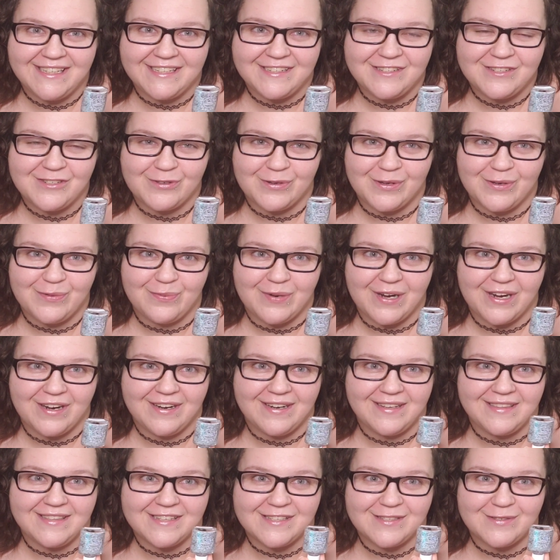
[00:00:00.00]
enjoyed
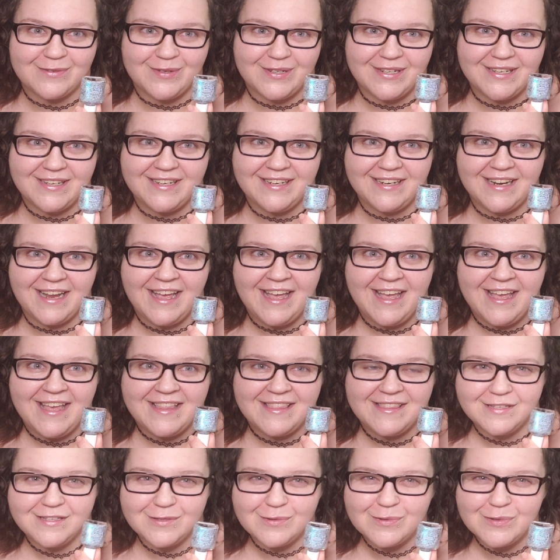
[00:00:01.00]
wearing this one.
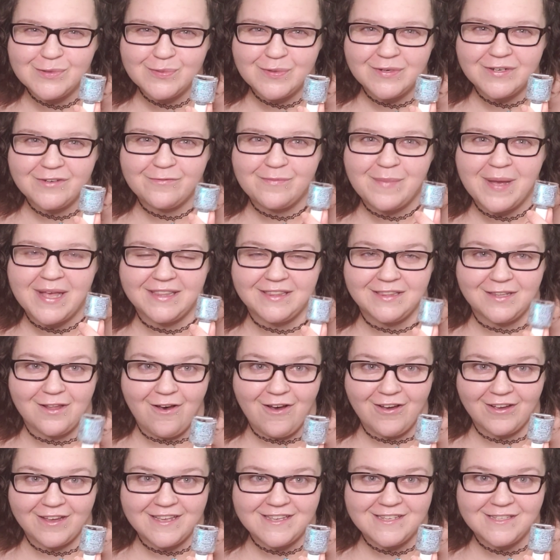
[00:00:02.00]
This was one of my
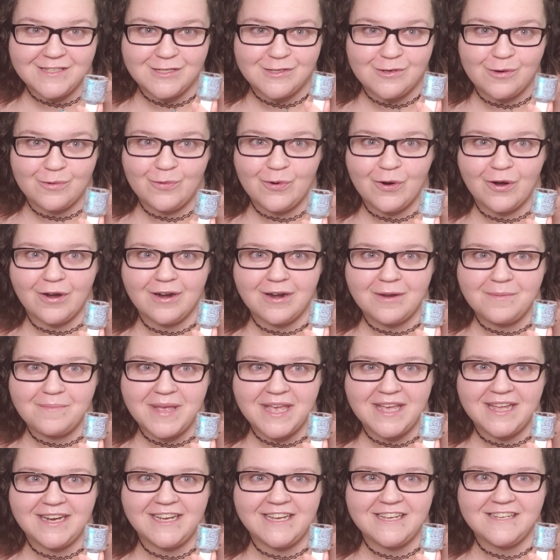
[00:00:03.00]
longest worn
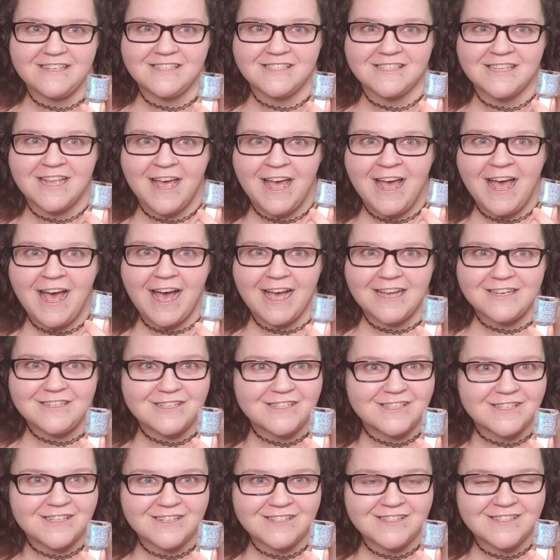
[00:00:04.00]
manis. I
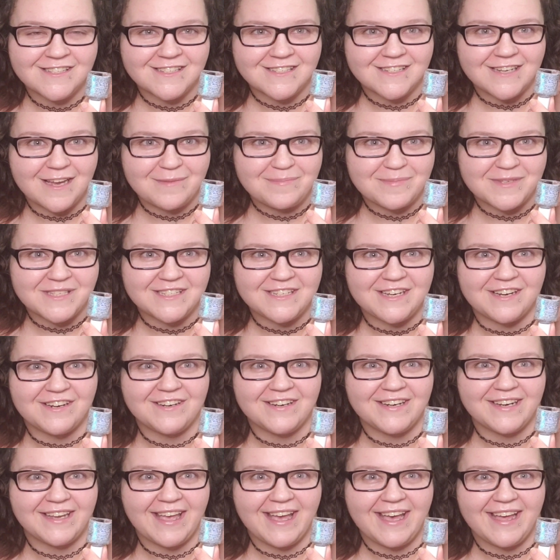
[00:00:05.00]
just couldn't stop
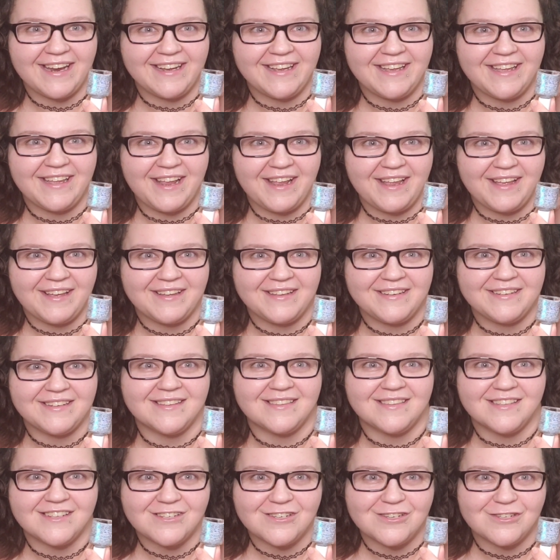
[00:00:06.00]
staring at it, and
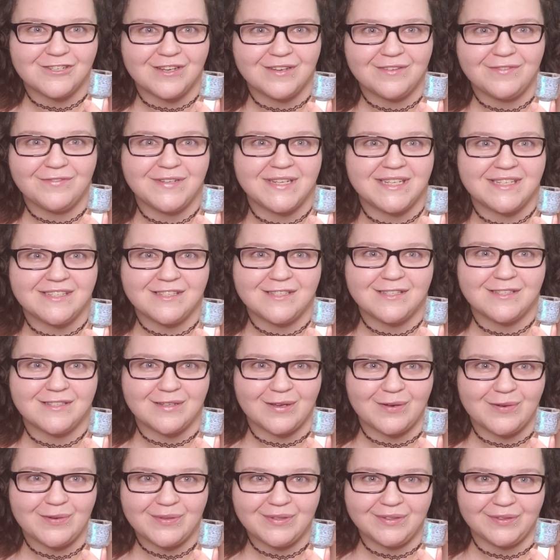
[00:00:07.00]
the shift is
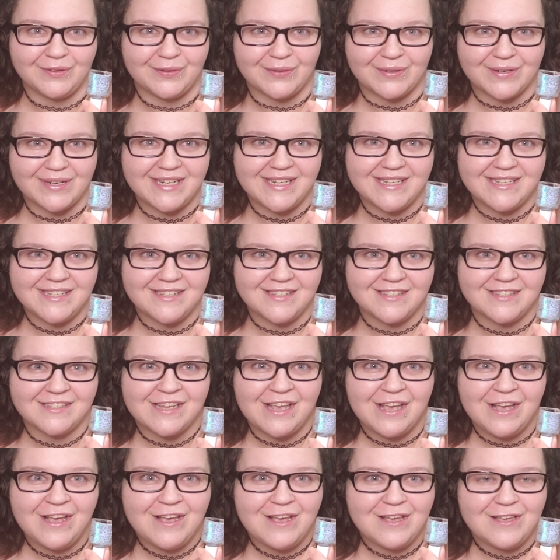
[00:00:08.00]
so glorious.
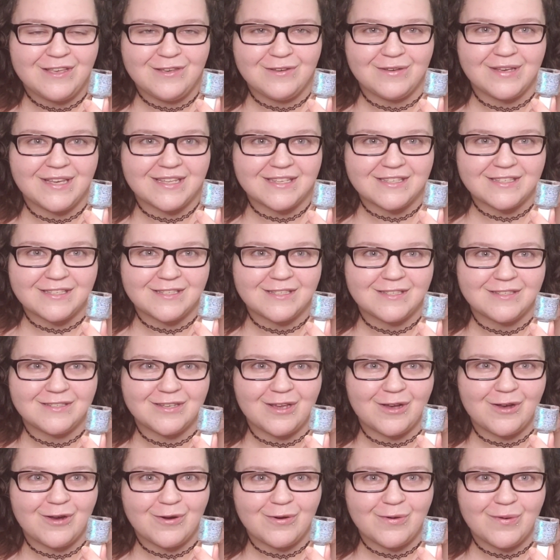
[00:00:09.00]
You get
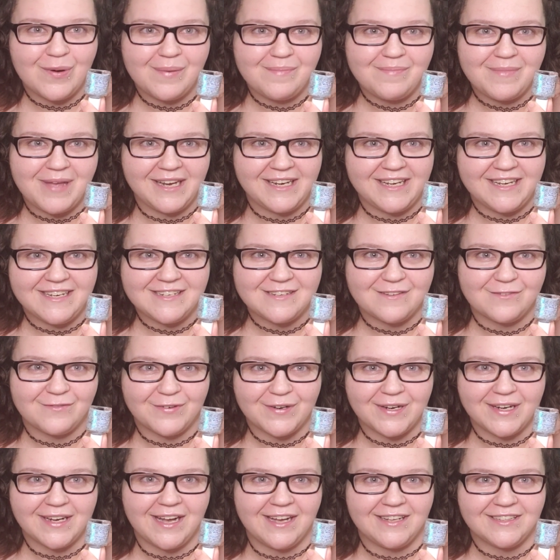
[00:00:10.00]
so many
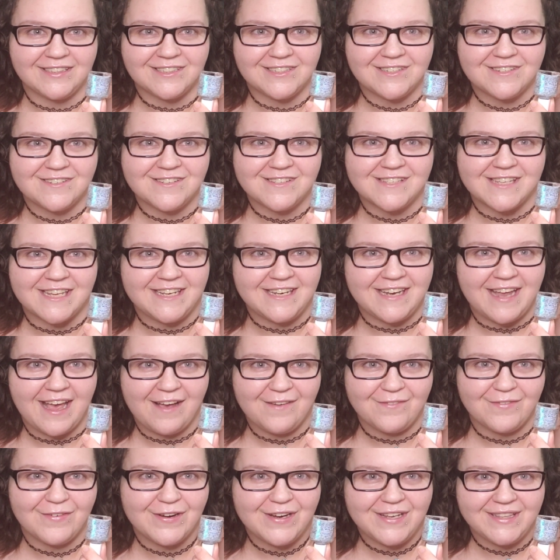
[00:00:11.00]
different colors in
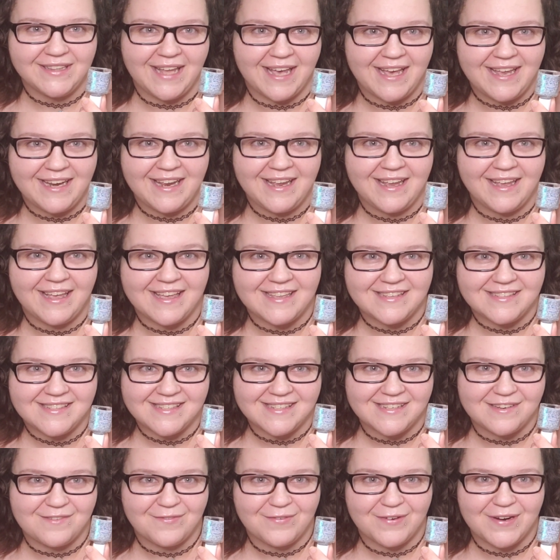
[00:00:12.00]
every lighting. It's
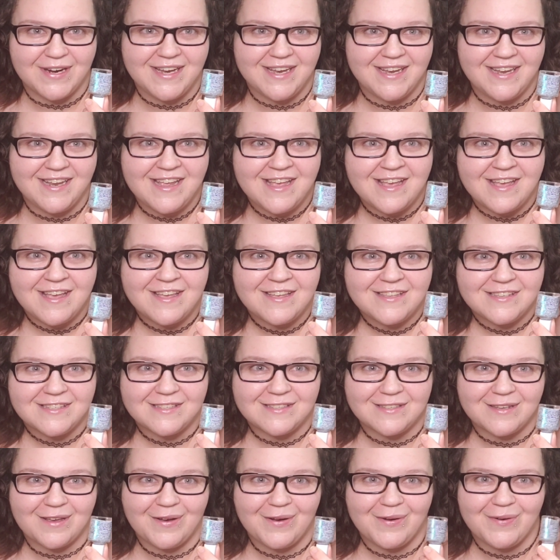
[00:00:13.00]
different,
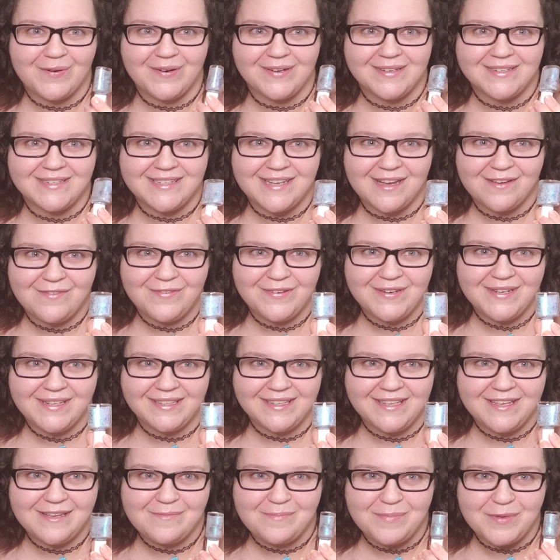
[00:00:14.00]
so
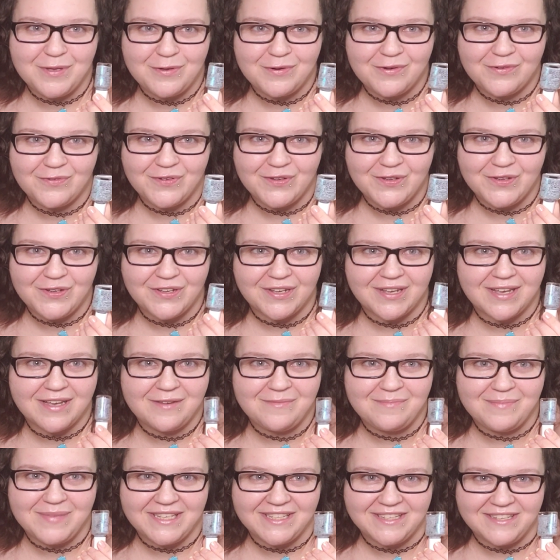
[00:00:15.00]
definitely a beautiful
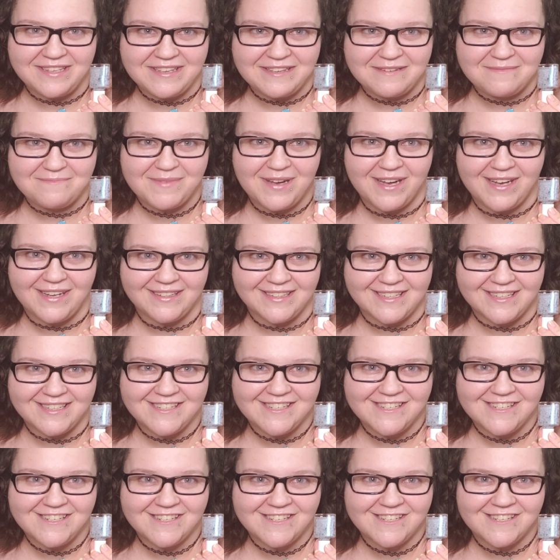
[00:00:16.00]
chameleon
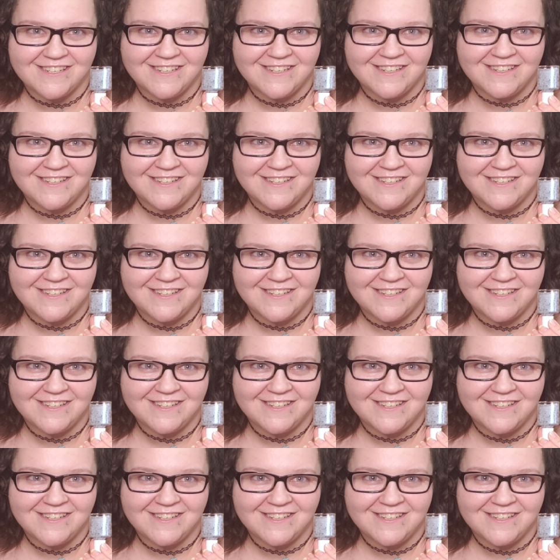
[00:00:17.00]
polish.